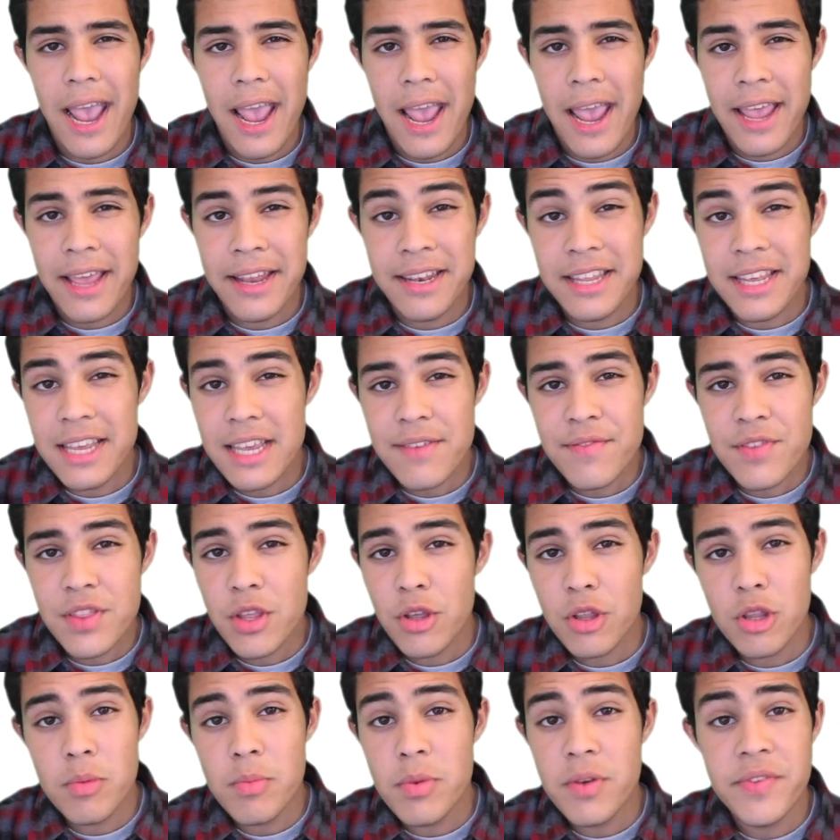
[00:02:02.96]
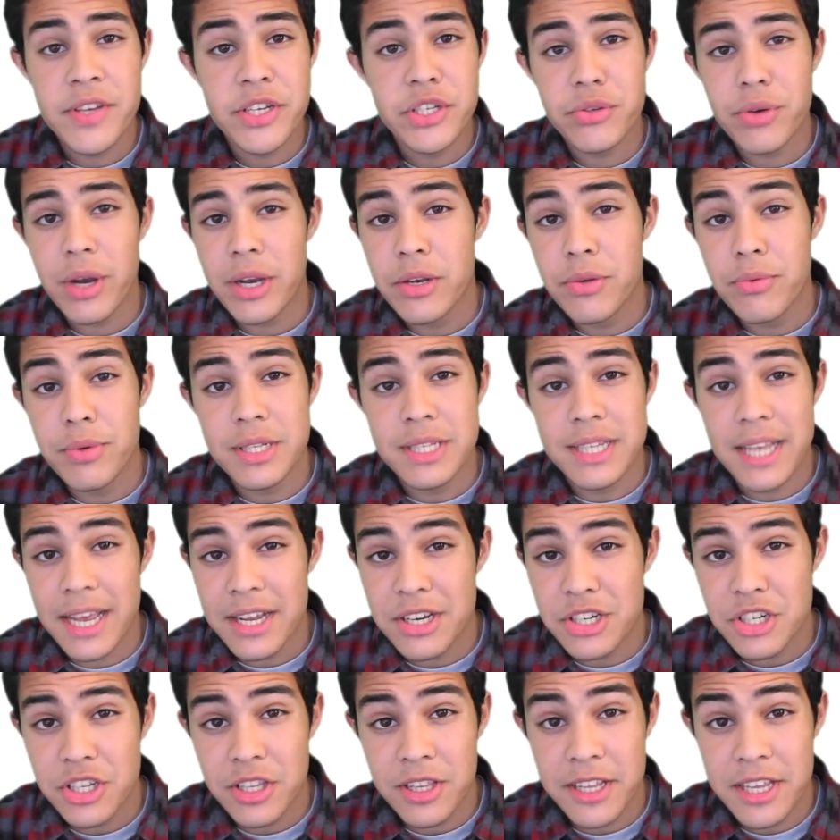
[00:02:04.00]
And even though the movie is trying to
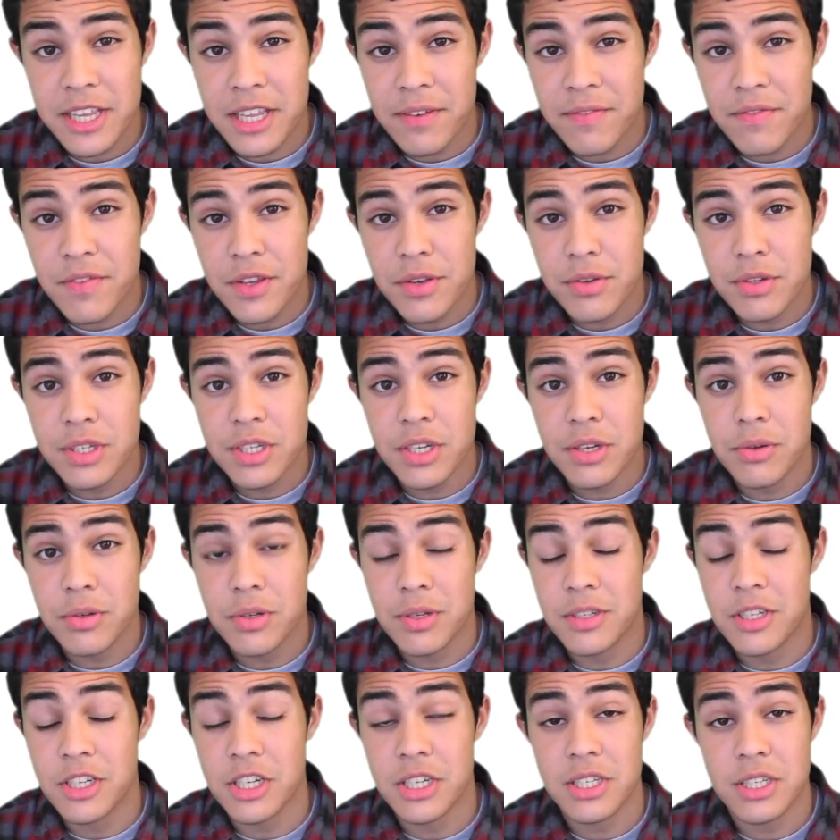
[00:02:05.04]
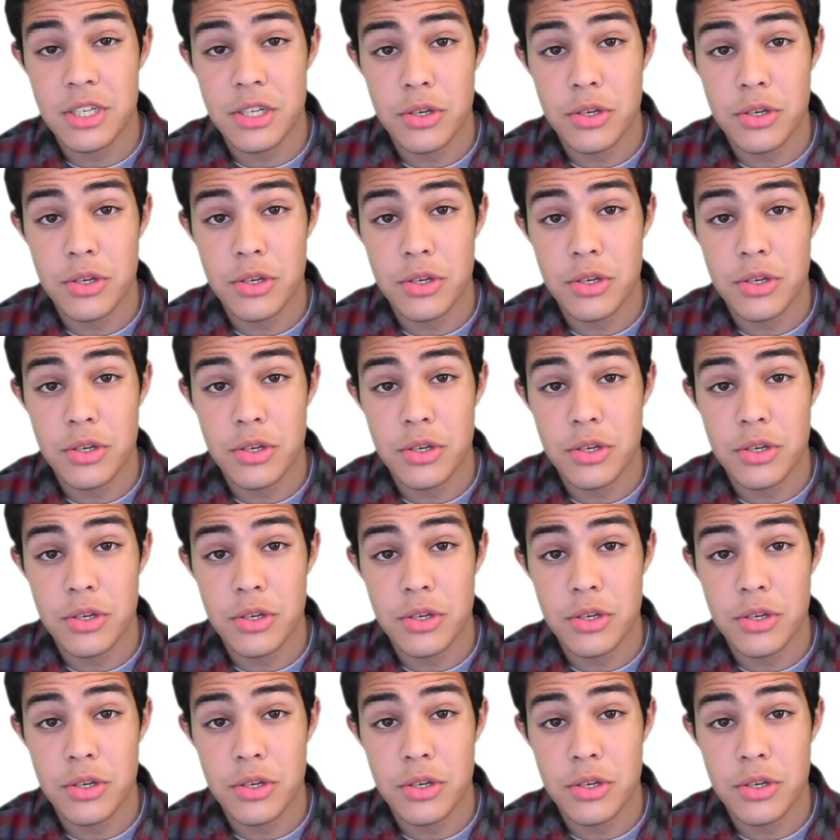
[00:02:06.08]
intentionally confuse you just